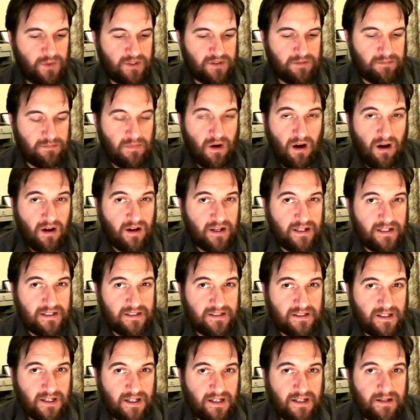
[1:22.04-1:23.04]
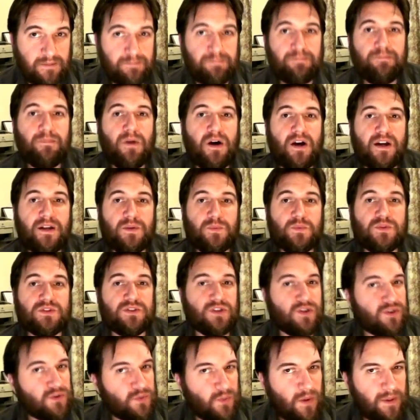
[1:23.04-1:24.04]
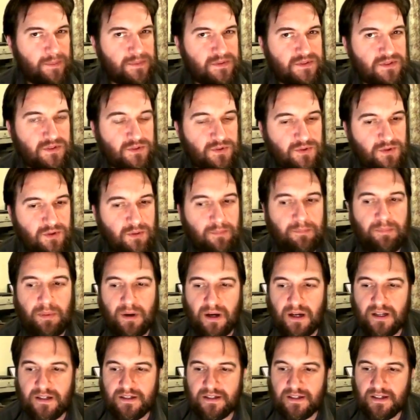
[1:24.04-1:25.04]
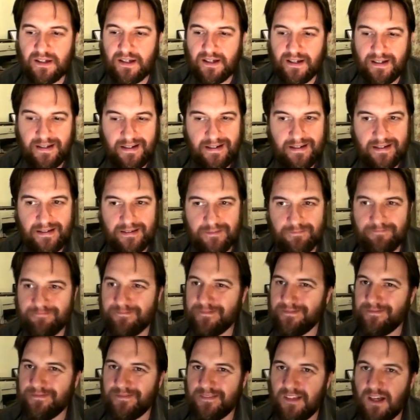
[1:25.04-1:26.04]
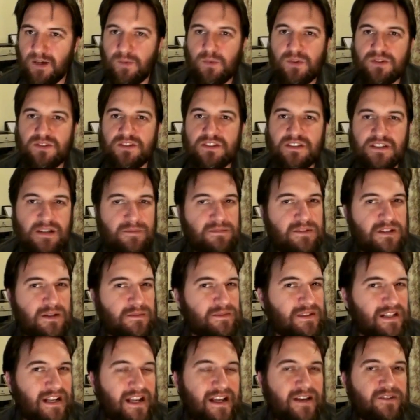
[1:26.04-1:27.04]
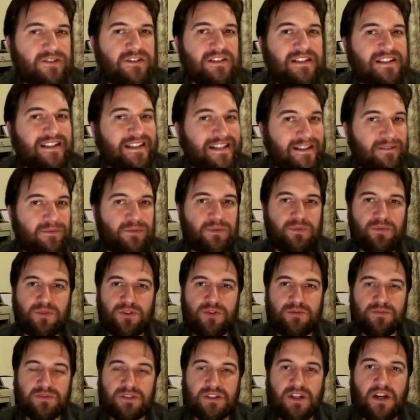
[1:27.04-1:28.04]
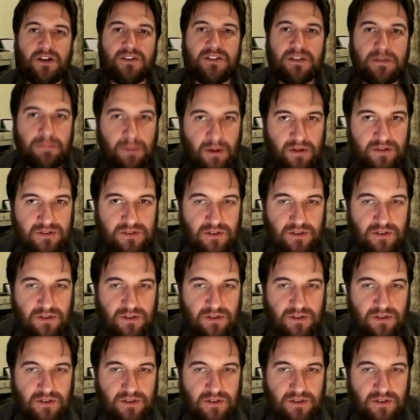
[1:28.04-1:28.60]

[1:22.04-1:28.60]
With mine was on the web store, but I wasn't sometimes allowed to leave the room to go to the